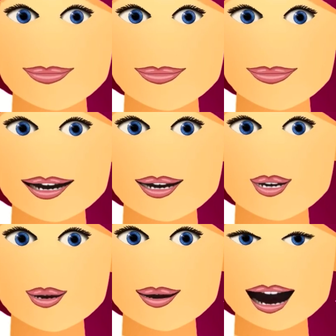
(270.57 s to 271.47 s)
In
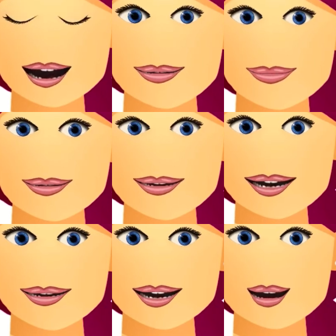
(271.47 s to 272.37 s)
Israel,
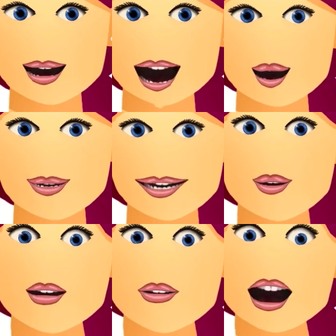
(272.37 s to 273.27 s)
dud is the word for
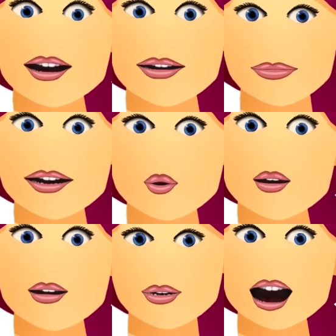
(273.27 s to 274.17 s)
the water
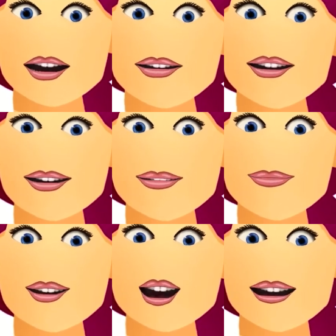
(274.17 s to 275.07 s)
heater or boiler that
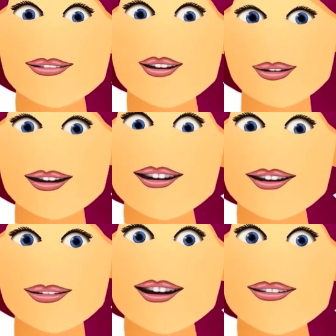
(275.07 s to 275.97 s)
is often
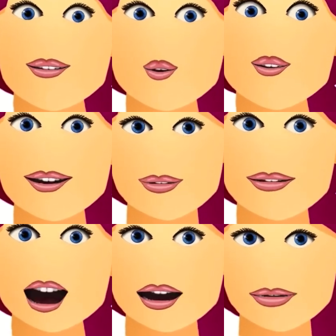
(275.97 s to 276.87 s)
placed on the
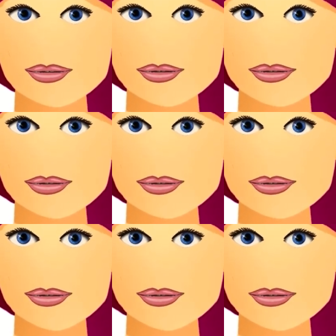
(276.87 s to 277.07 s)
rooftop.